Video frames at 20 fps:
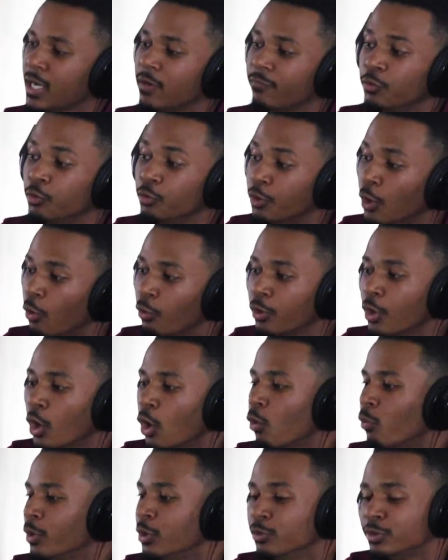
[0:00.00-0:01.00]
If you don't
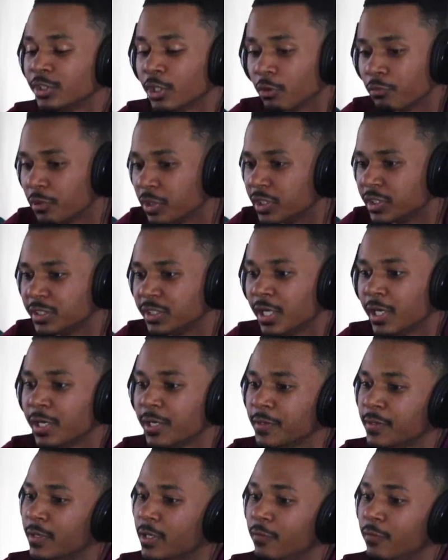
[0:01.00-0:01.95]
know, when you sell real estate,